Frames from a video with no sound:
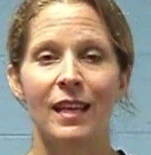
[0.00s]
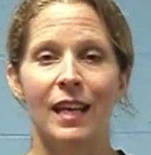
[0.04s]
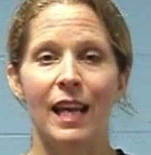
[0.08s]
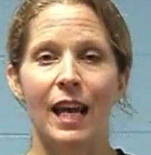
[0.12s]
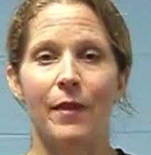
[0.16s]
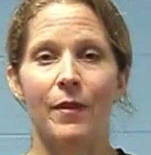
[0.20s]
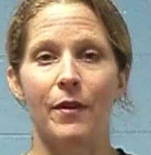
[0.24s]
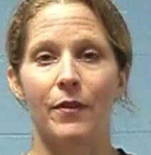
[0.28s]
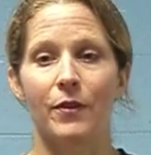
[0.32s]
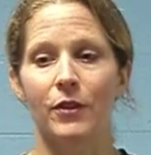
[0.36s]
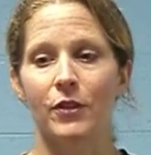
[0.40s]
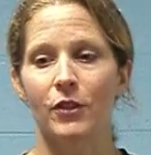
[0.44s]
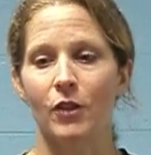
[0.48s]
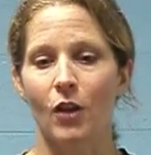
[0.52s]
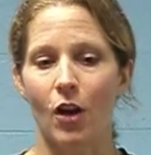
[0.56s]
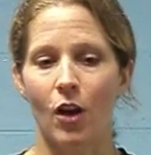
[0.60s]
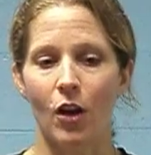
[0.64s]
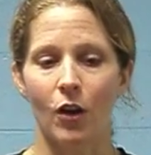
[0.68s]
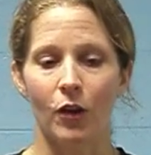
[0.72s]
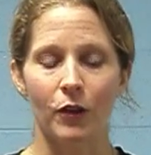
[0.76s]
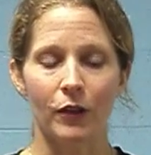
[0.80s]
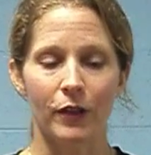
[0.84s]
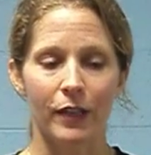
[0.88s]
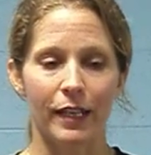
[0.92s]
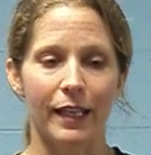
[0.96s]
And then the
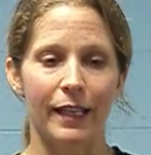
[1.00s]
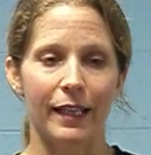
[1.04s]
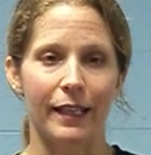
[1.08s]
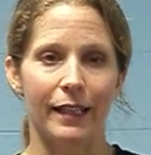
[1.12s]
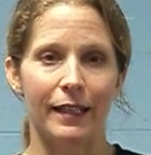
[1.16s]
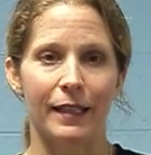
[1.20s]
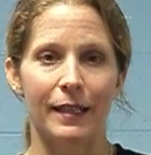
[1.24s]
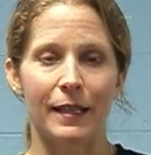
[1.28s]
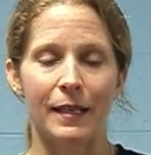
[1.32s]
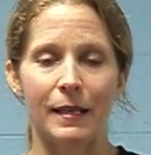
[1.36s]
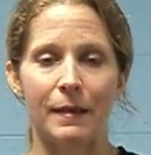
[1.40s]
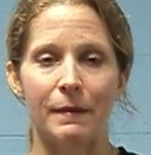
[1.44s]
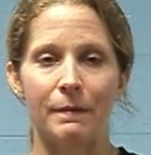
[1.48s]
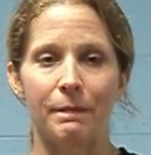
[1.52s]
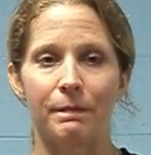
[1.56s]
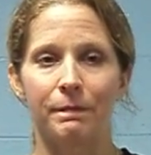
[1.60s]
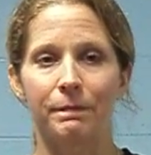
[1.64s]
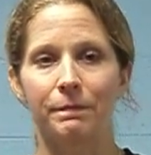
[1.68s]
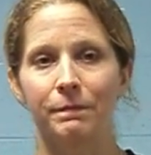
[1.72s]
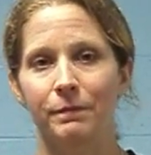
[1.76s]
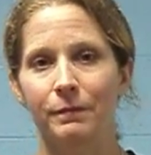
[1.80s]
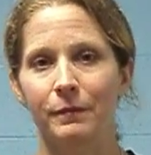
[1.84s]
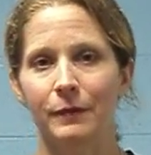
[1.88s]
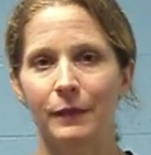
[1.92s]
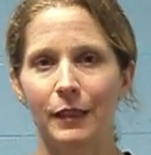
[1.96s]
song will get
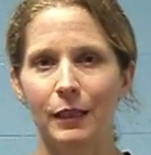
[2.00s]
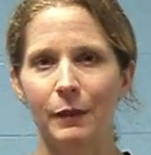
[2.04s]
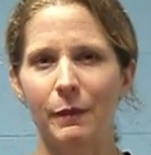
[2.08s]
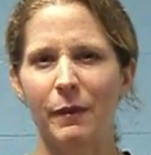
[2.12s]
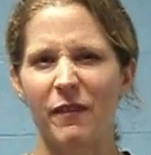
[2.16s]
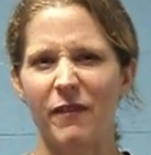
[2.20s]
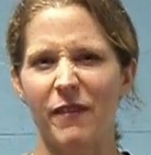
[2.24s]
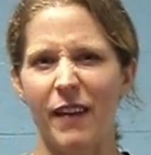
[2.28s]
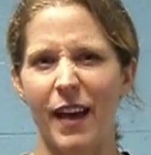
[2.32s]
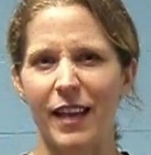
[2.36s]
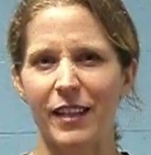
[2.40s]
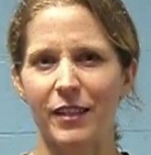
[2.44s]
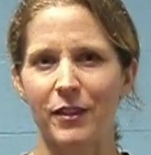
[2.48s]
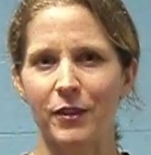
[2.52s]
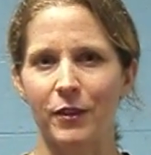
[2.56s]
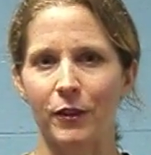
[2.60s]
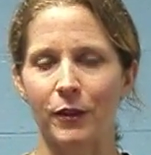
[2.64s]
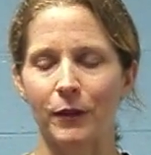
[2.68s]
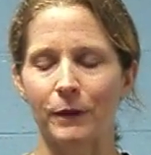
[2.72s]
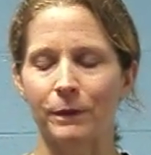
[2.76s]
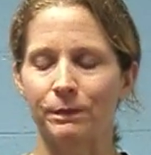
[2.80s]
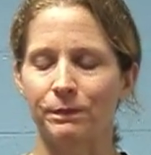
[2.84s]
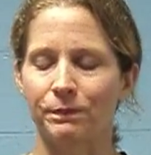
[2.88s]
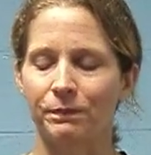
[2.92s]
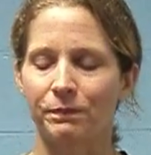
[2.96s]
a little bit
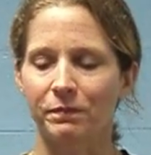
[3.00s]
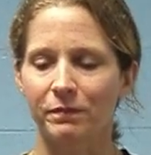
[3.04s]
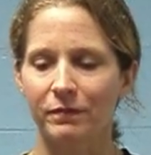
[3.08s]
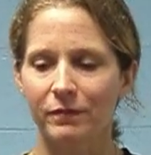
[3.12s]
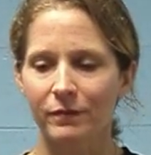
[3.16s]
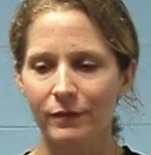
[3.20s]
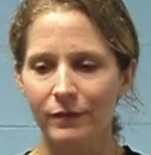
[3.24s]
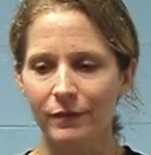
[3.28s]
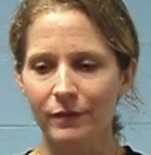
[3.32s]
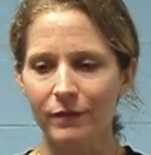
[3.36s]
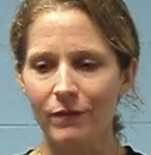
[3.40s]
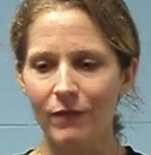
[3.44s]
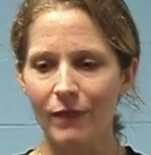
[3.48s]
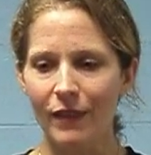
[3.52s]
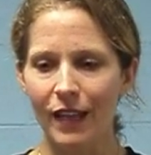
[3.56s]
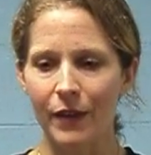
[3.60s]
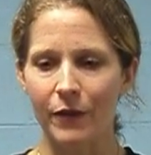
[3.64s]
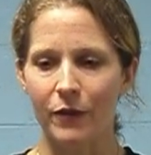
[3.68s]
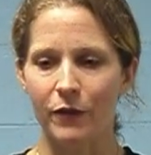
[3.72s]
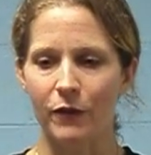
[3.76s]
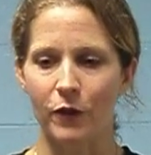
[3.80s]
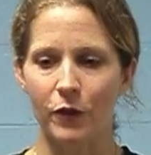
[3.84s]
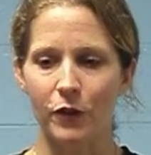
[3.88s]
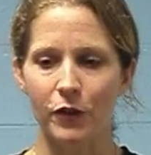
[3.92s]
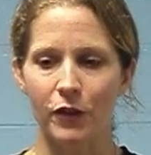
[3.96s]
faster. And
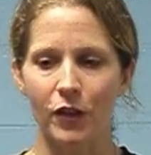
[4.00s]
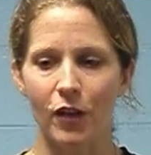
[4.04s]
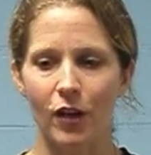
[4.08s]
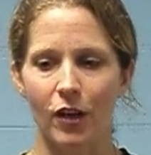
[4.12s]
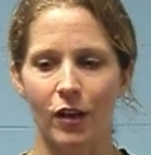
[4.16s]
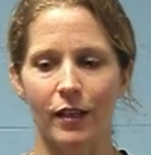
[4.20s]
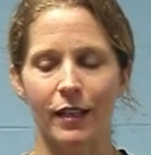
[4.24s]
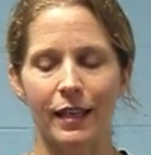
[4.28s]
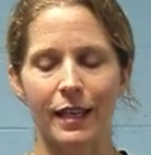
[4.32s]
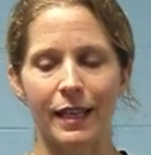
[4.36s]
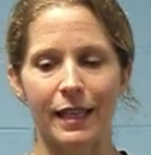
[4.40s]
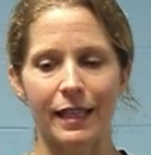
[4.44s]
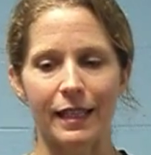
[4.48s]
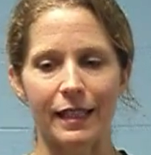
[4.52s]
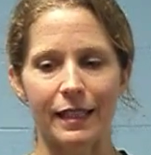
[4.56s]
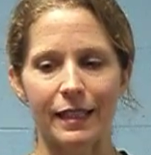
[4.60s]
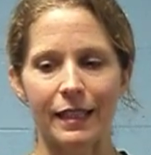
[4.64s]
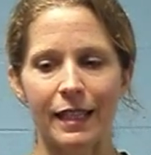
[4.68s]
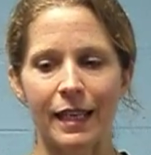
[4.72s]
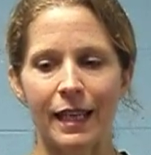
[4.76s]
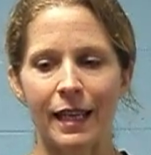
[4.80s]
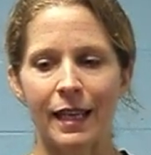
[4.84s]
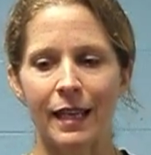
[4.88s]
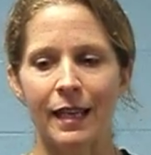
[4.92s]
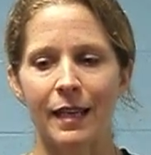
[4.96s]
the first card is
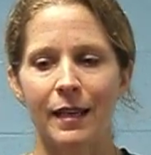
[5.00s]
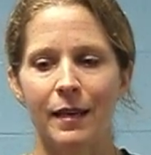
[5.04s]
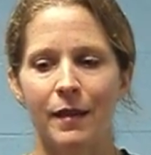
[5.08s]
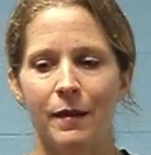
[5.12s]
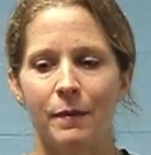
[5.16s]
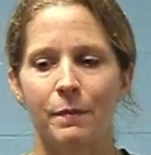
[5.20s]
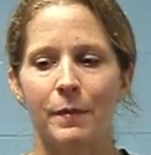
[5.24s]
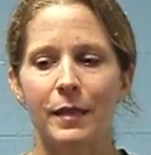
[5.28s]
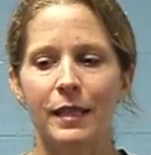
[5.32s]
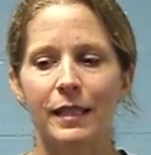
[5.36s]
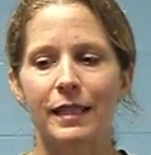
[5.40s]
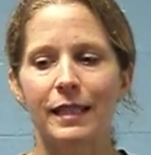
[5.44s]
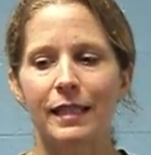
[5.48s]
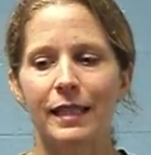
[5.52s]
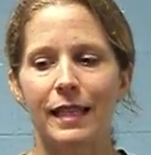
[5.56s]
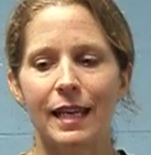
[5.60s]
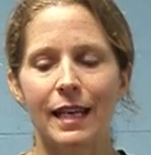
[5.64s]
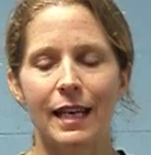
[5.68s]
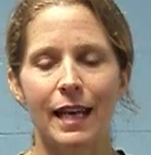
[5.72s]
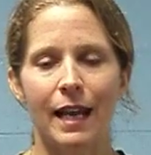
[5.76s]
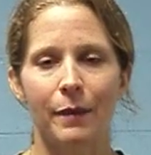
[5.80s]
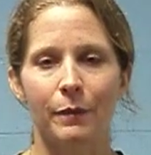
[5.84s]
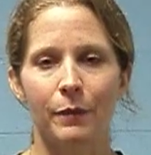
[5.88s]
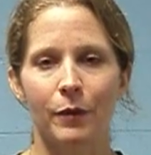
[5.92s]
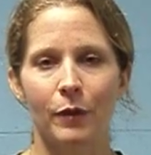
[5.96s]

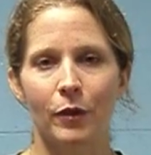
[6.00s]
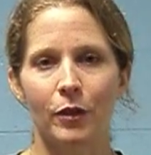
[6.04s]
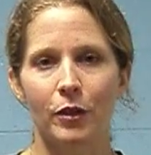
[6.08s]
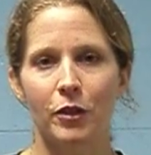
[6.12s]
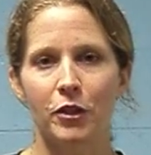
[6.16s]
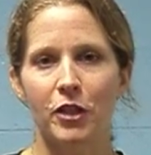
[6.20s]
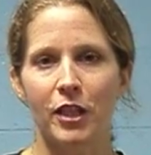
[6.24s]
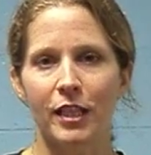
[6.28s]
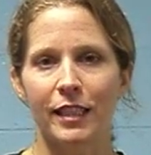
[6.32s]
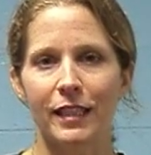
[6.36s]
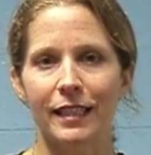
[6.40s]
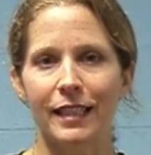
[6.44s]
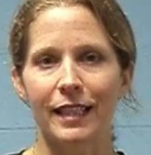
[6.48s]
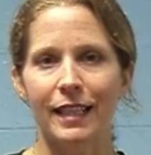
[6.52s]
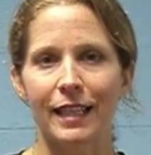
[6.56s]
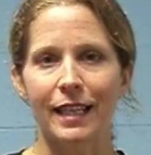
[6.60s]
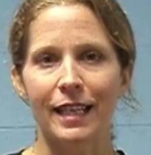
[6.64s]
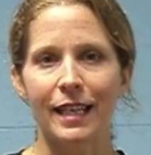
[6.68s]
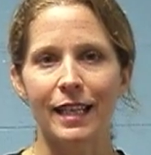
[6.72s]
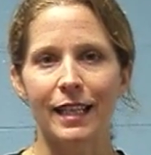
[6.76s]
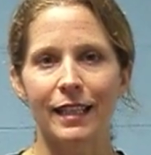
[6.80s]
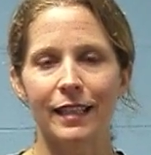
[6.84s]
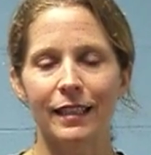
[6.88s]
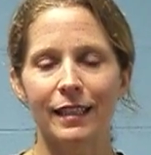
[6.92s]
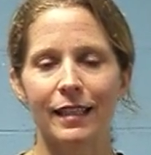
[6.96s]
Byzantine Emperor
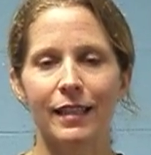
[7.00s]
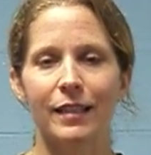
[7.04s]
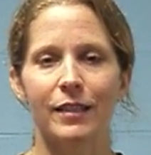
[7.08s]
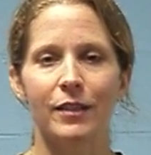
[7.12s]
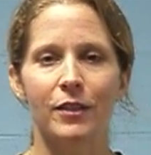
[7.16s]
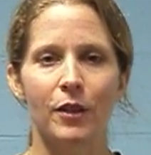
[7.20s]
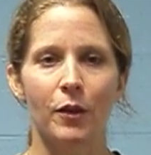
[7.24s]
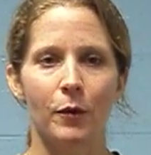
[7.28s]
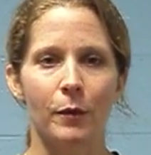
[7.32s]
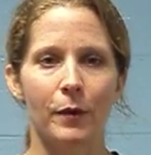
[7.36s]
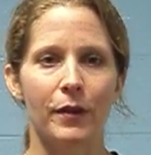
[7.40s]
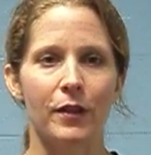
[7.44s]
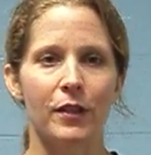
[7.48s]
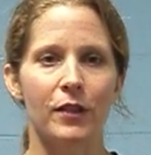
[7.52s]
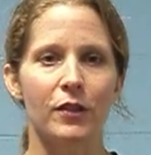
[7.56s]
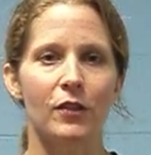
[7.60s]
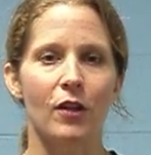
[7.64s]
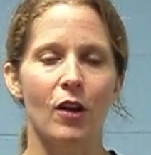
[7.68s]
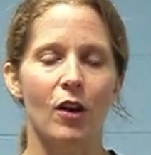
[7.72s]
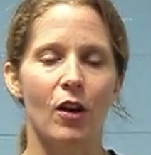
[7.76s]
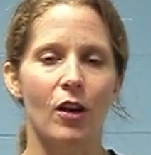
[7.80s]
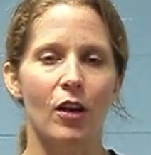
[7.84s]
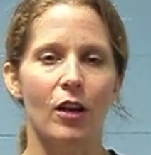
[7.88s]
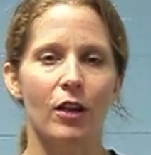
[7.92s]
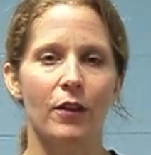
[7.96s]
Justinian. And so with the
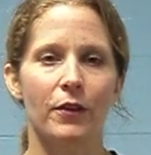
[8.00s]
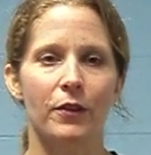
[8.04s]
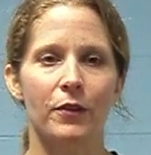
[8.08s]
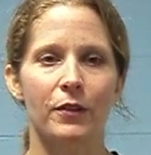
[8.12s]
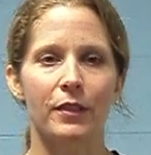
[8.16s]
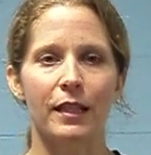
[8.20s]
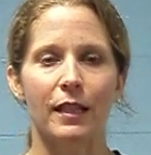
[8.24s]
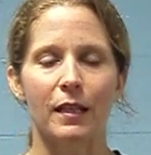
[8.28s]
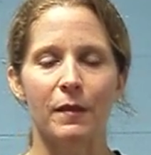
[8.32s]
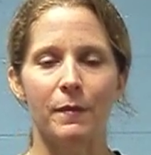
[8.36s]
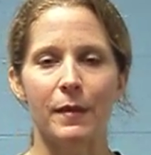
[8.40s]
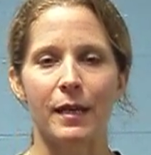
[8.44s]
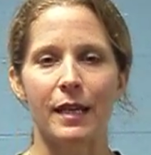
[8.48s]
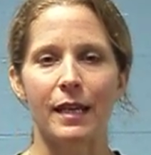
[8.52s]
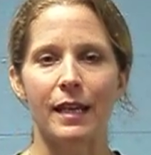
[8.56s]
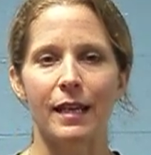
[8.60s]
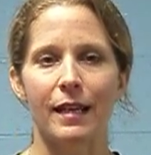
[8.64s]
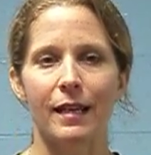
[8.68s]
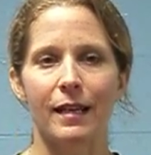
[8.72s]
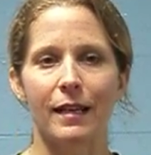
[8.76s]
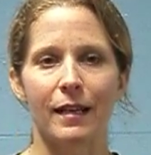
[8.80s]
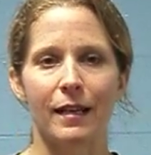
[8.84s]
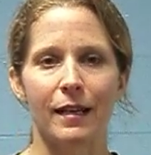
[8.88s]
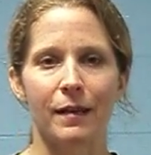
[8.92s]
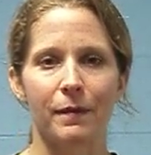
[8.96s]
song, there's going to
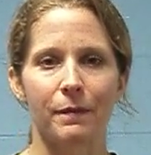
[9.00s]
be